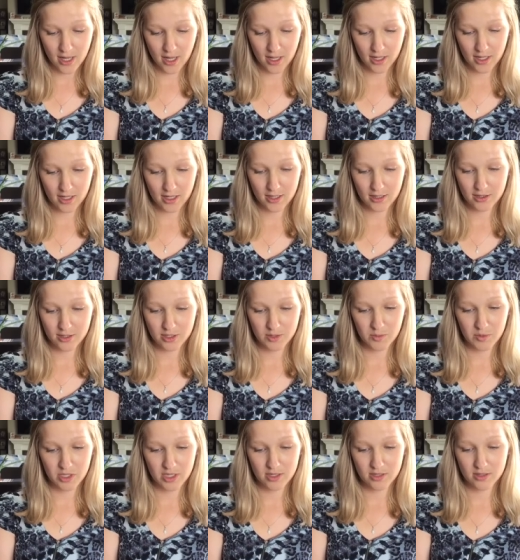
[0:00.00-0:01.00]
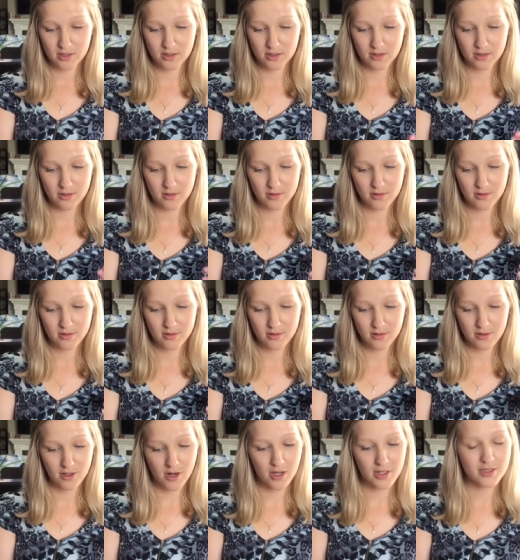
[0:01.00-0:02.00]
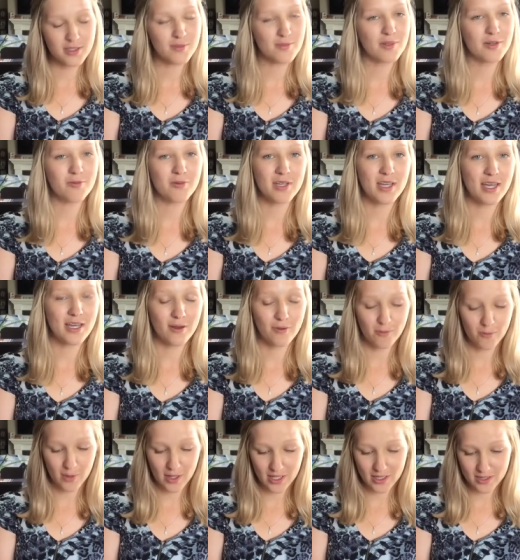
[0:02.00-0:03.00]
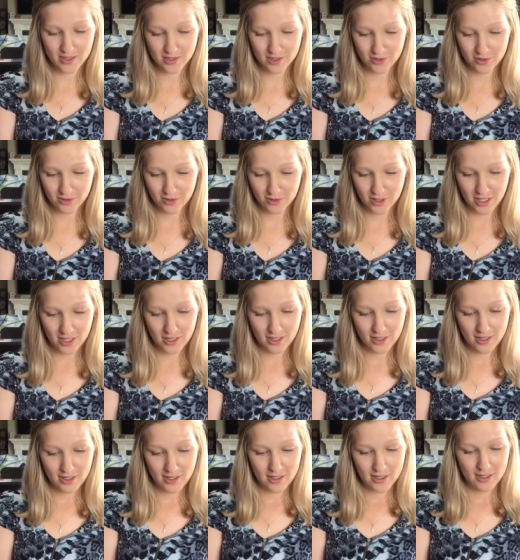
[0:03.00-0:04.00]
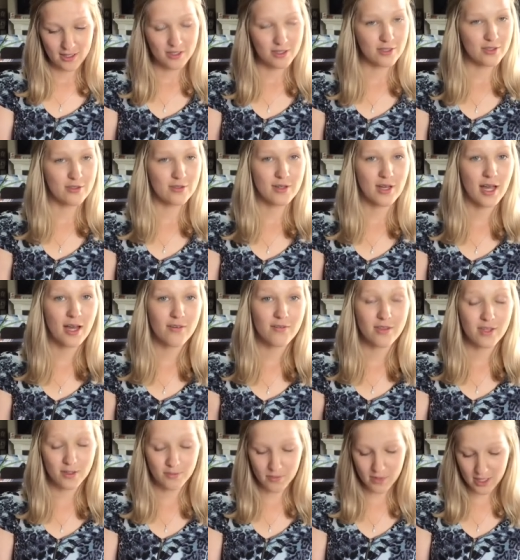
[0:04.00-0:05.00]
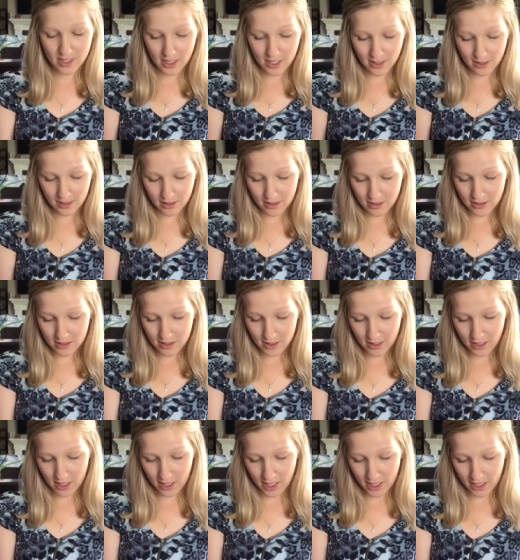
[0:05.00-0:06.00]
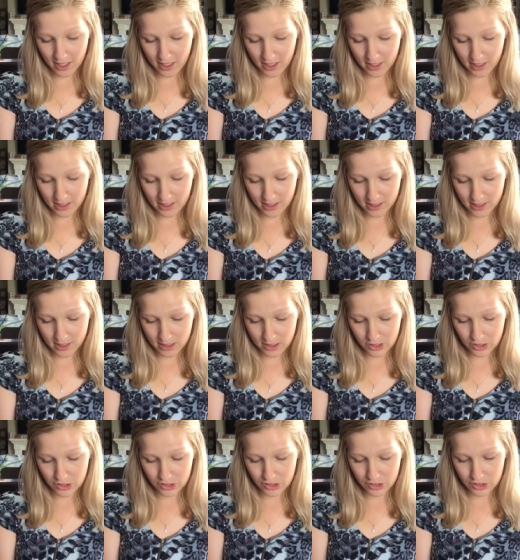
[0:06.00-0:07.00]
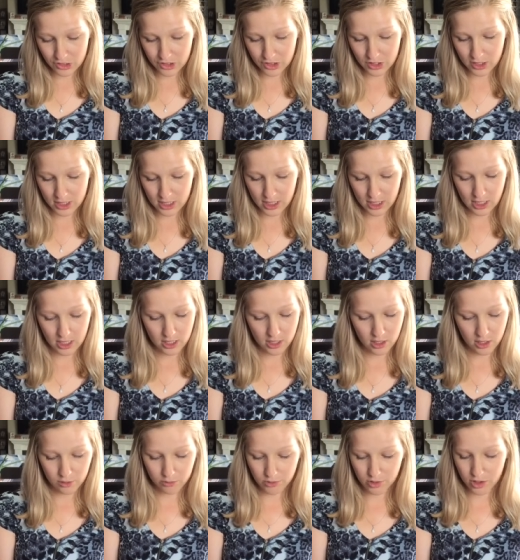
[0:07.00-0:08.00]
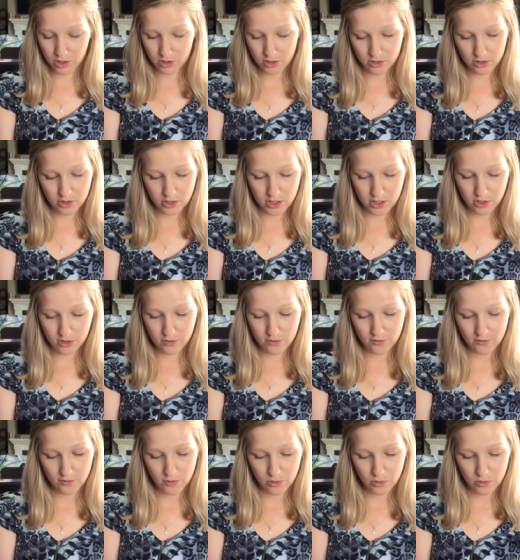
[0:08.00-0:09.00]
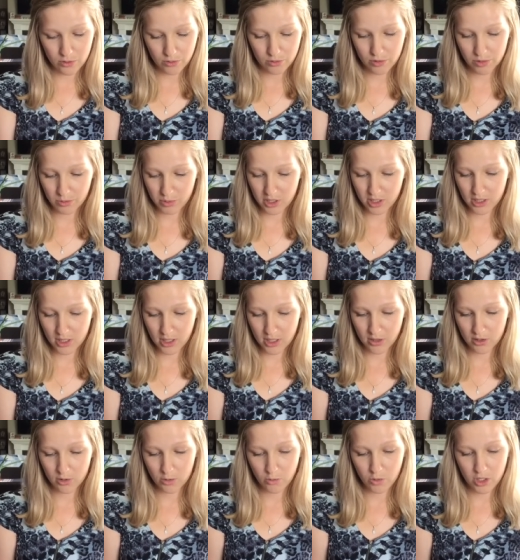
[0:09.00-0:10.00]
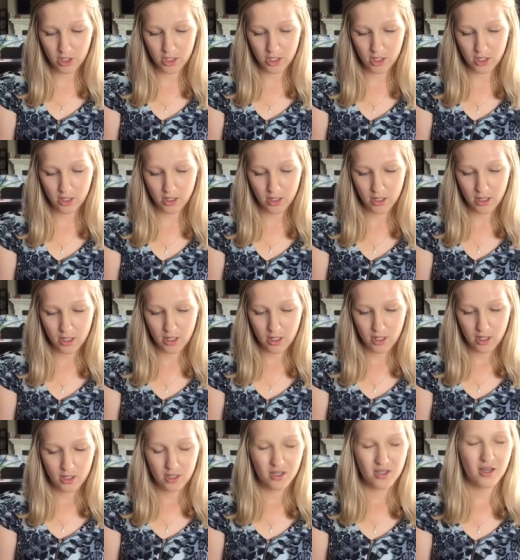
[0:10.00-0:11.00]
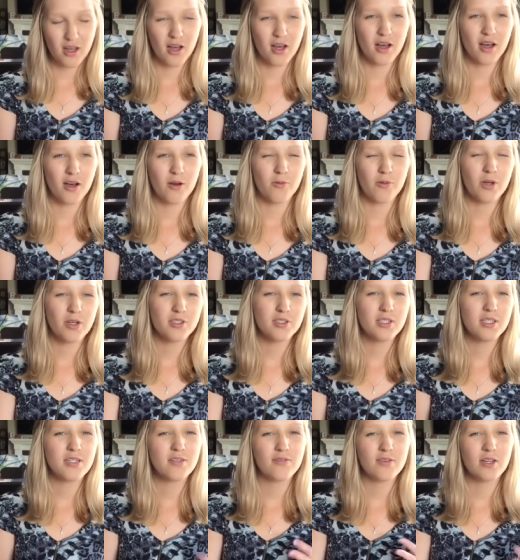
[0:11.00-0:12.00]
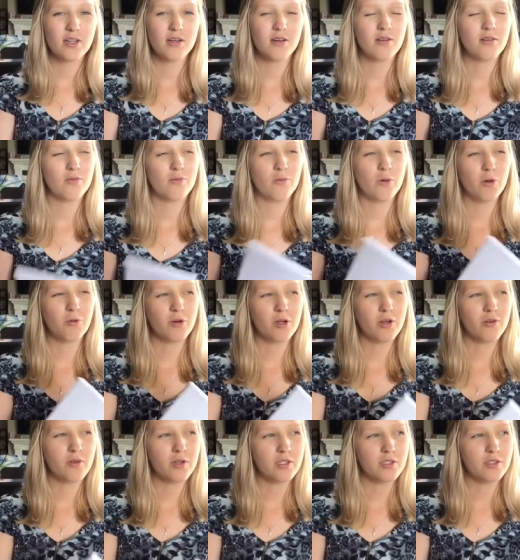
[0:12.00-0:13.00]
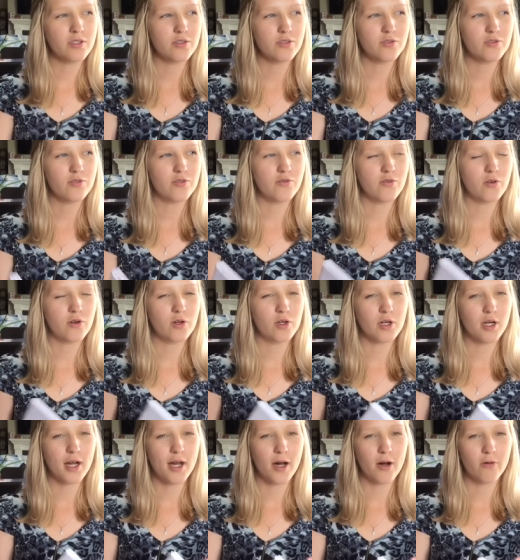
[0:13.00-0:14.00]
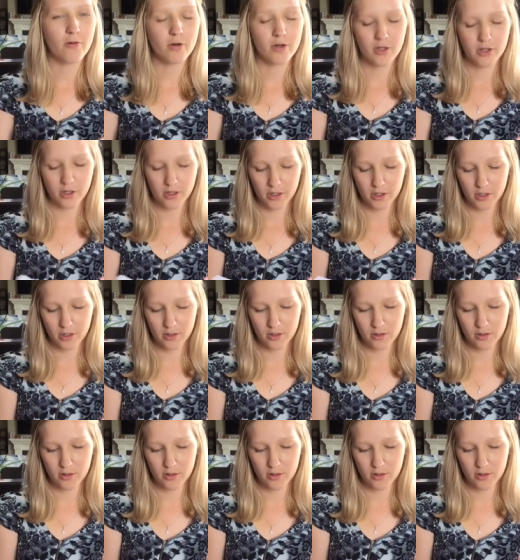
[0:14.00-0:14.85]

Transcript: uh, just because they're awesome and we can't wait to to have them there and uh, rehearsal dinner food would be another one. Uh, we also need to figure out what we're going to do for our